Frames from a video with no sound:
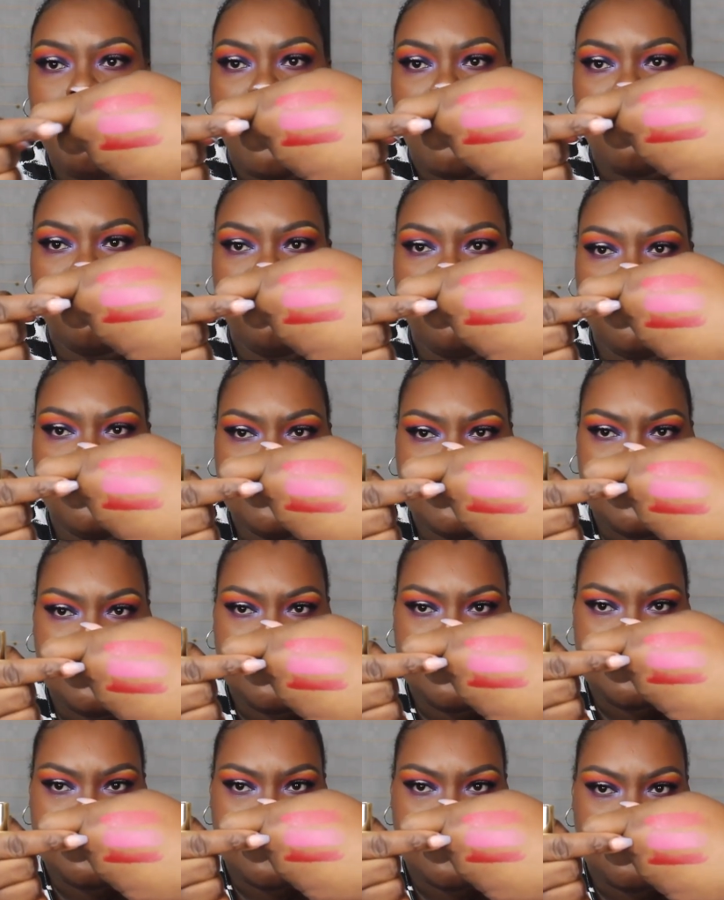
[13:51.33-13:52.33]
powerful is in
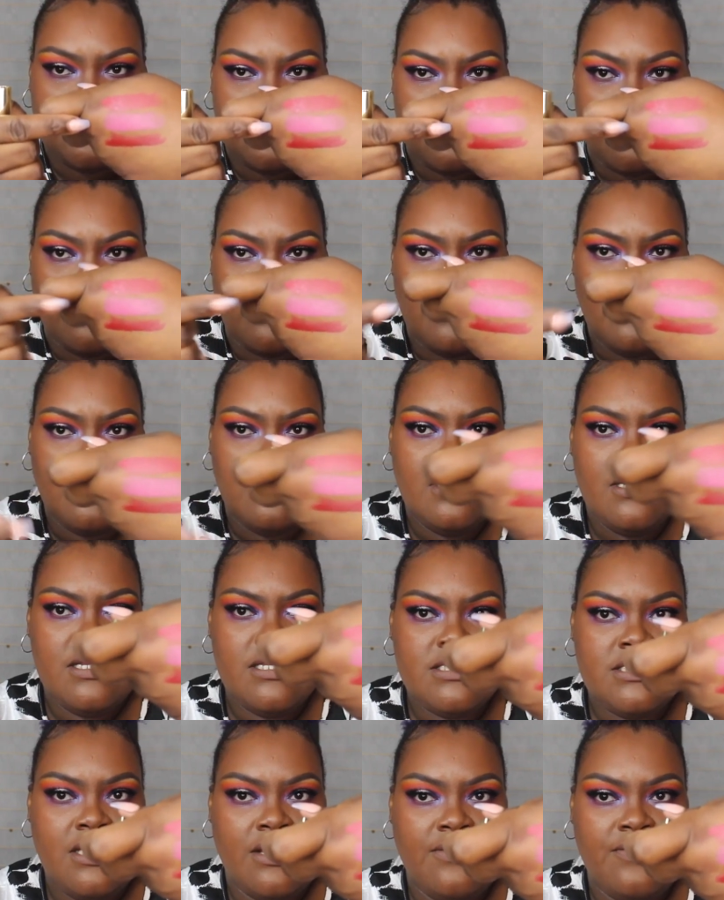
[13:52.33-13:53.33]
the center
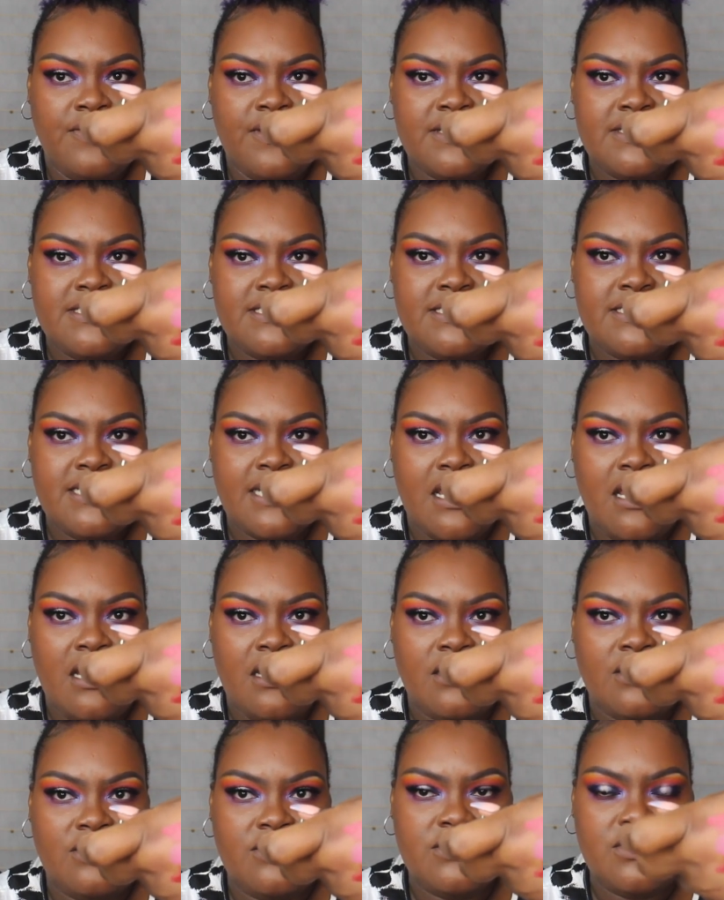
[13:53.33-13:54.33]
so this is the
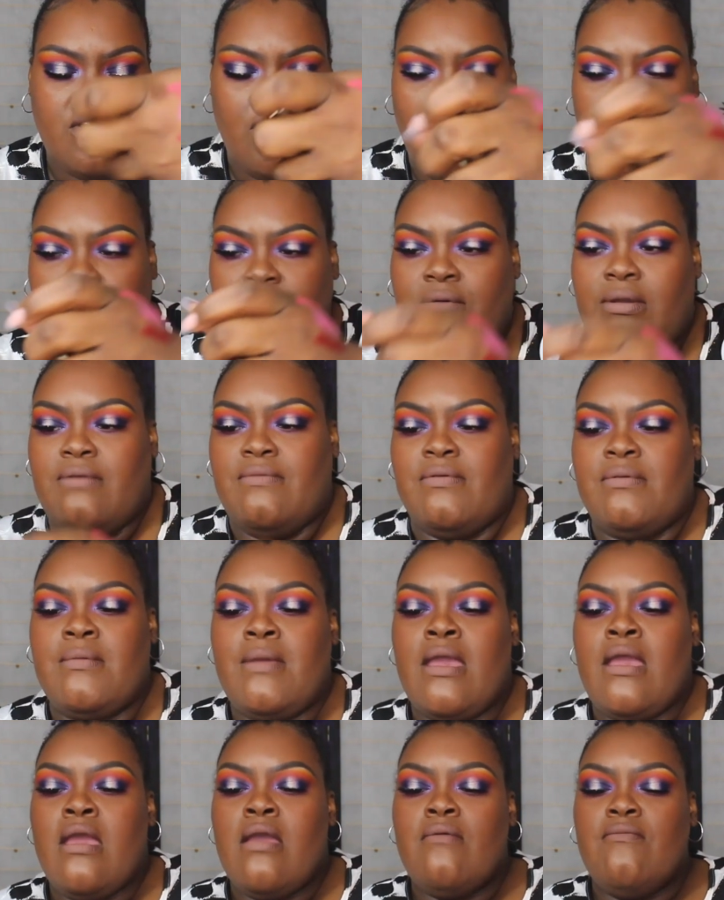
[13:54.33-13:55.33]
colors all three of them
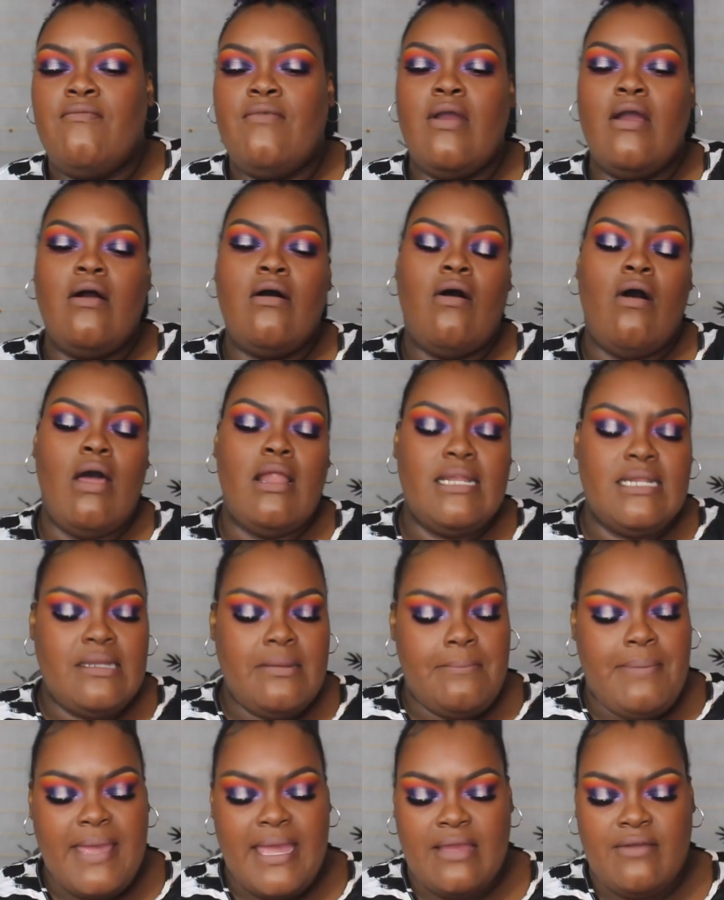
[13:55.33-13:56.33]
all in
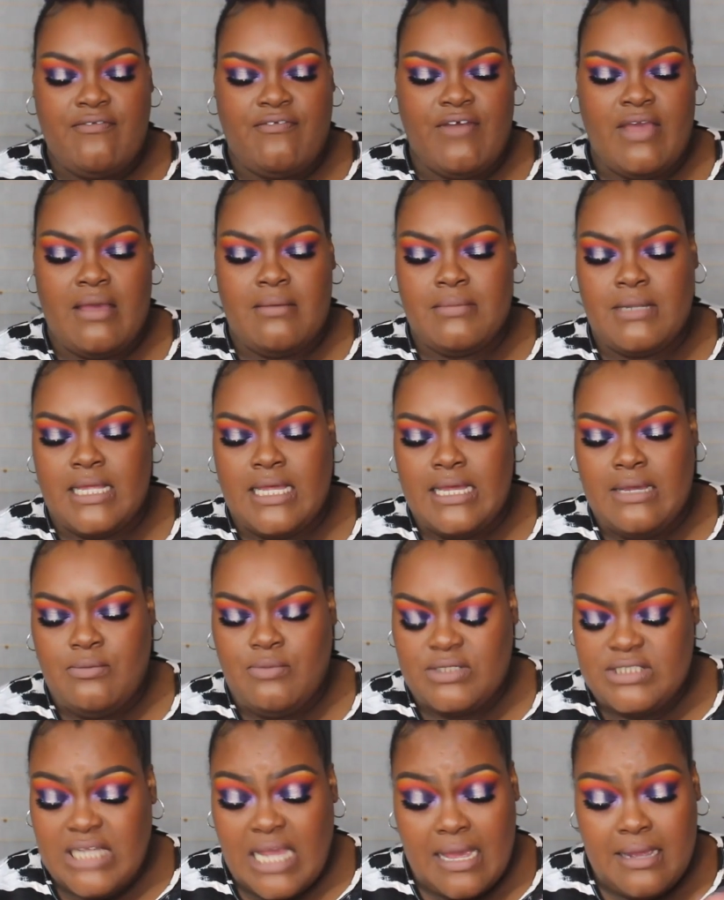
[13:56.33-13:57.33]
the pink family
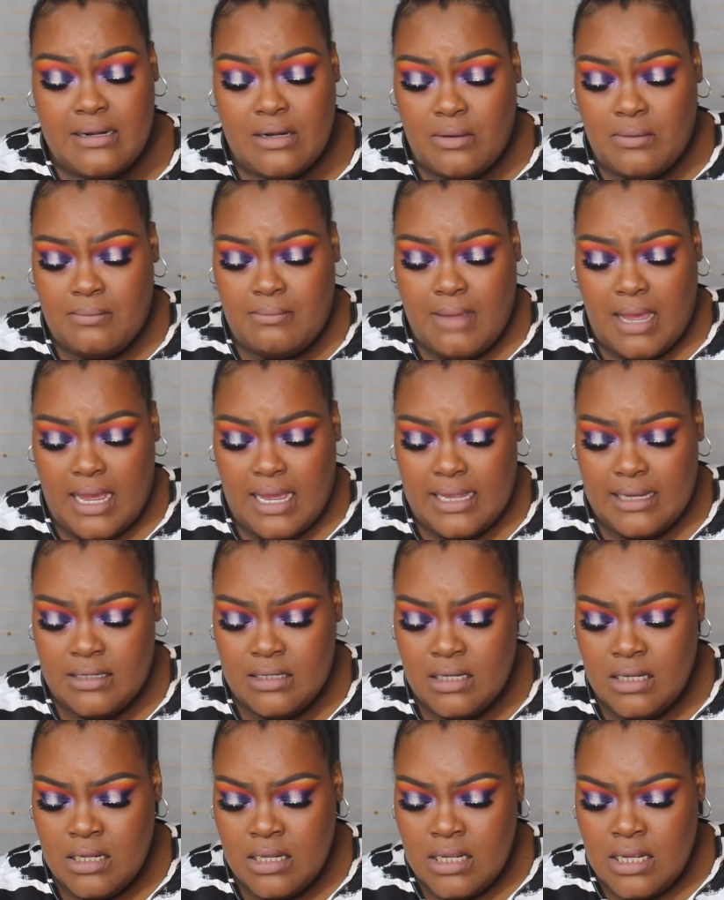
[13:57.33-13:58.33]
which i don't mind
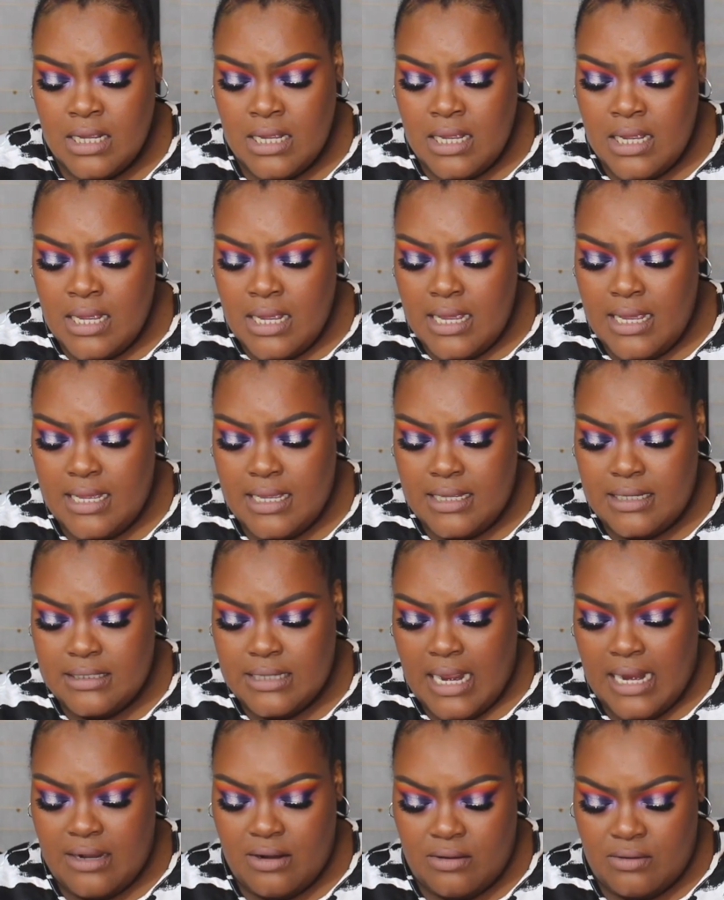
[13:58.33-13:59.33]

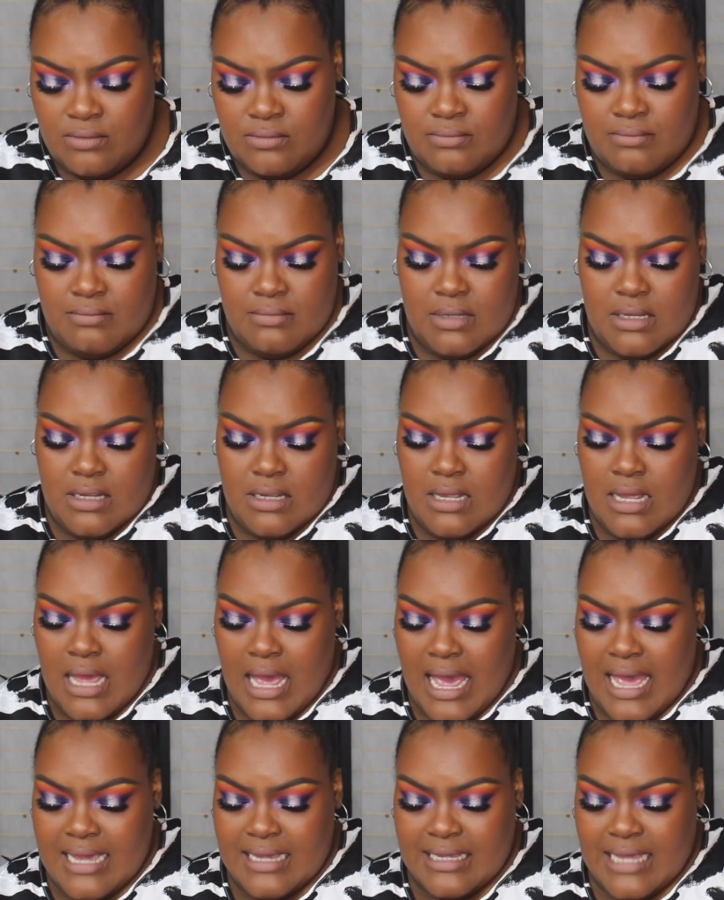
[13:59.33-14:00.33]
and i don't
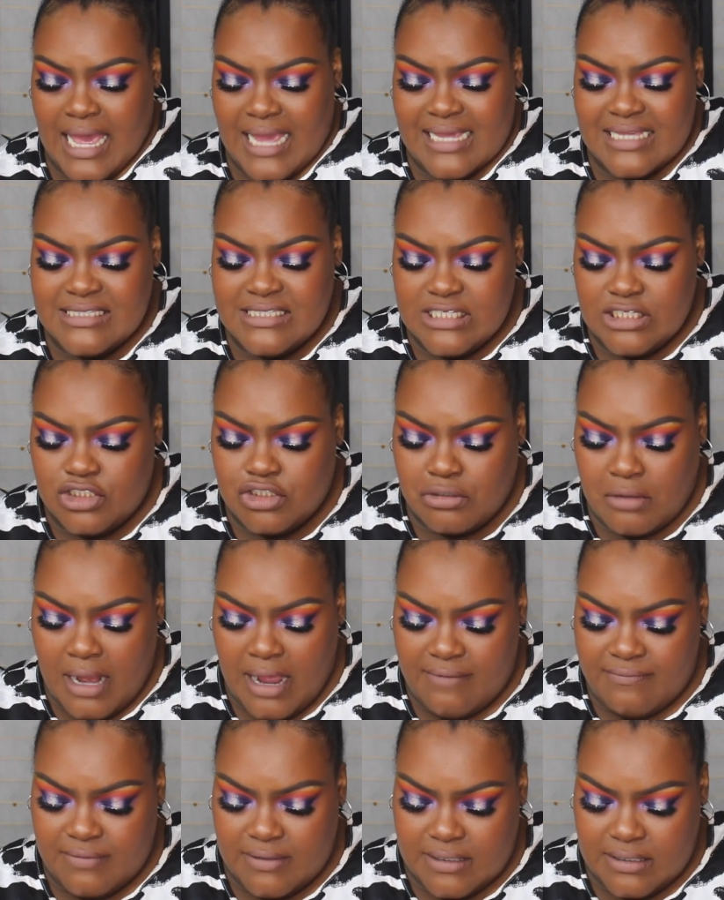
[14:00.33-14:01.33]
i i can see
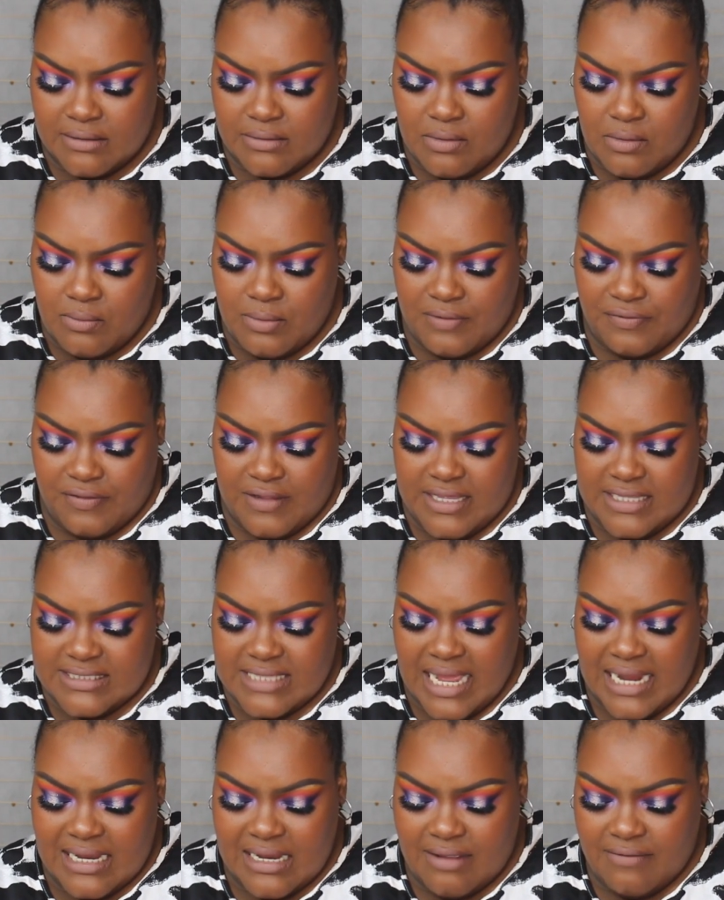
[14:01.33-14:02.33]
traveling with these
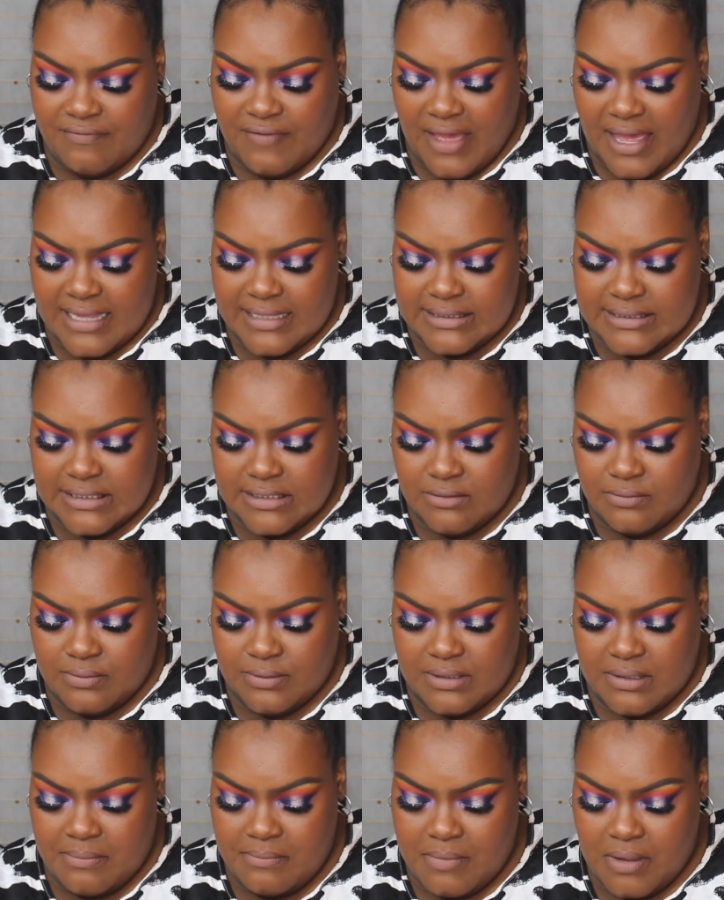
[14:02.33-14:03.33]
i love the idea with the